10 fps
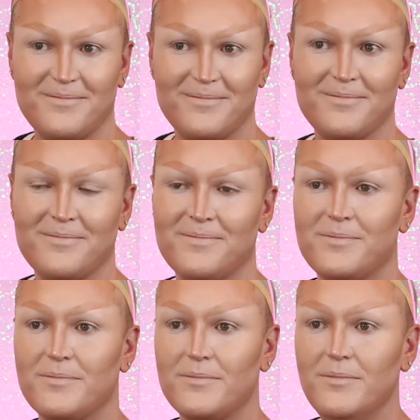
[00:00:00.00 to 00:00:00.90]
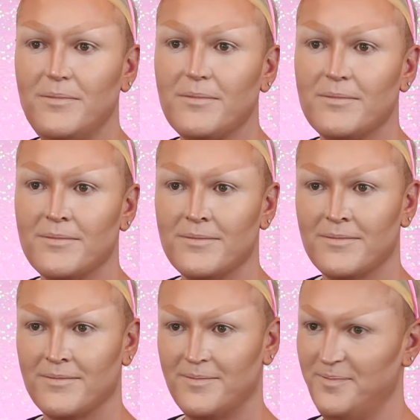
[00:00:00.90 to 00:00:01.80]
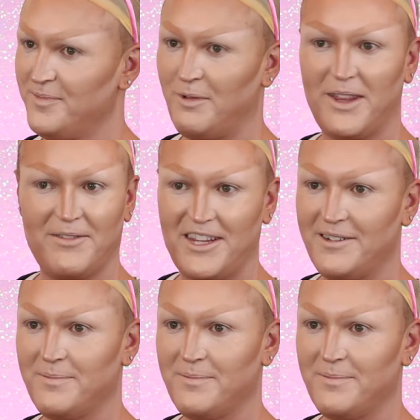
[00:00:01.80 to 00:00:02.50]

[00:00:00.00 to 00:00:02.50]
I think I'm done. With everything?